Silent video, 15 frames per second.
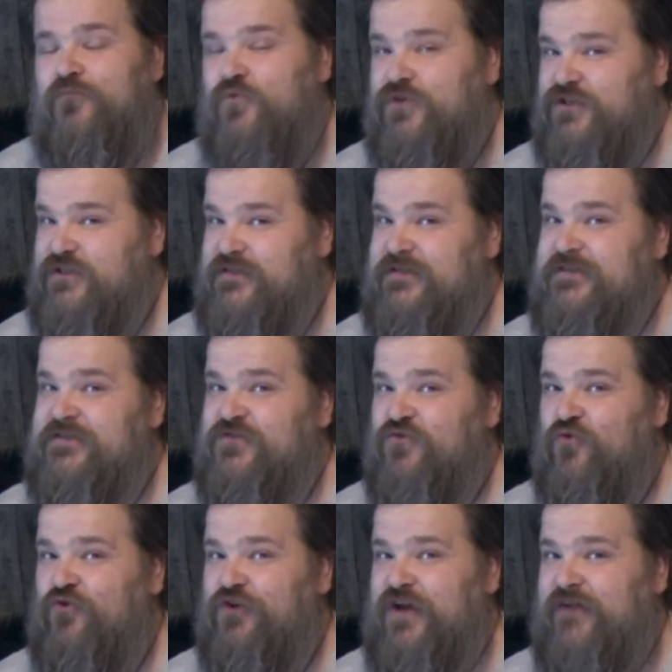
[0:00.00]
which is the
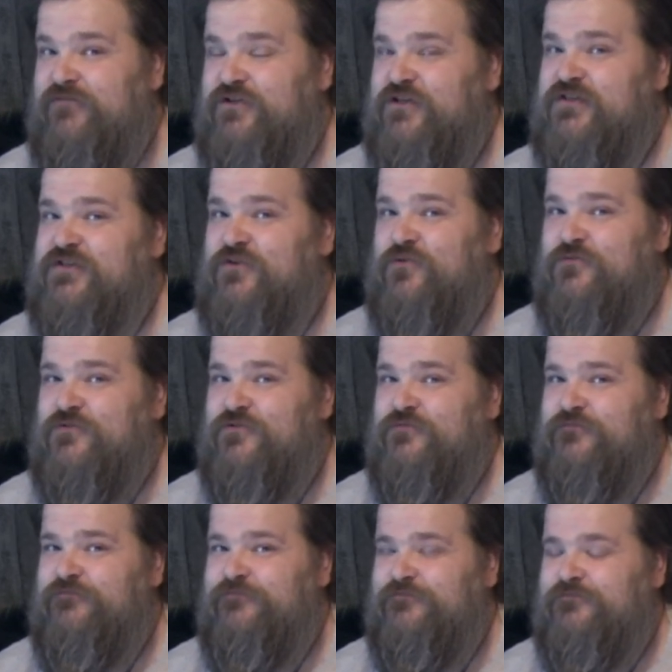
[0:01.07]
story I just told you.